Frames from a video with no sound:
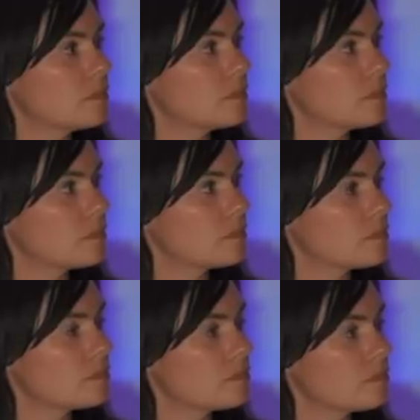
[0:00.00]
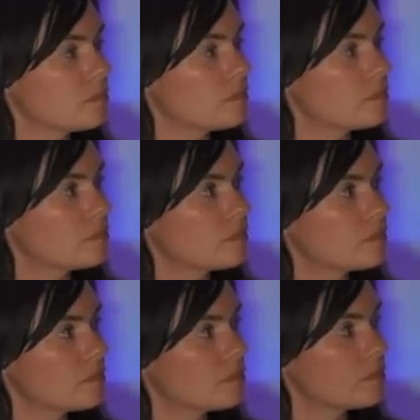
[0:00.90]

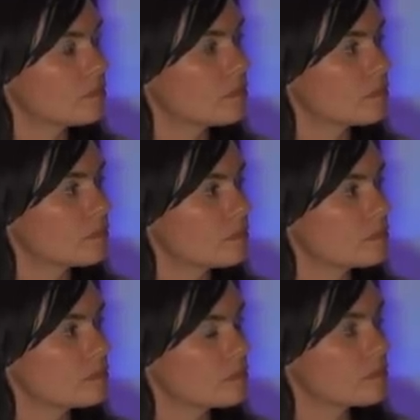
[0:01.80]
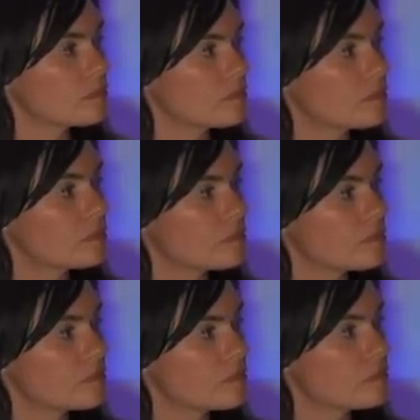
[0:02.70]

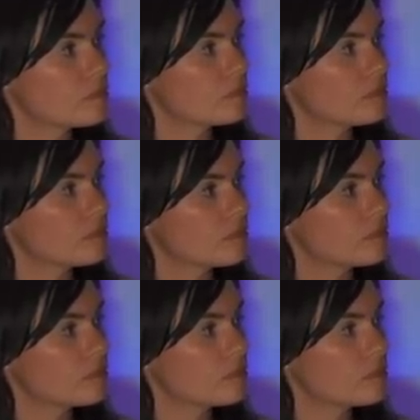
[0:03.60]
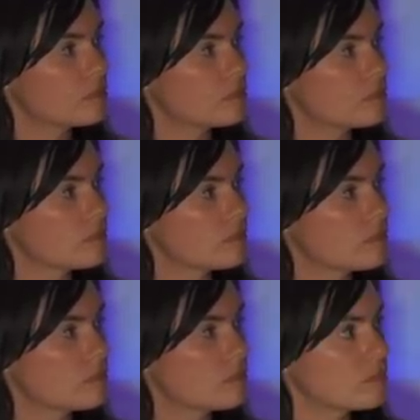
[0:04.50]

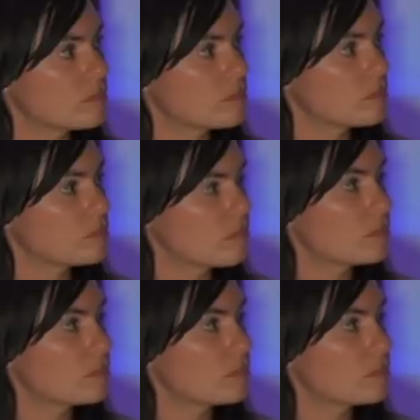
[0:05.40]
[no speech]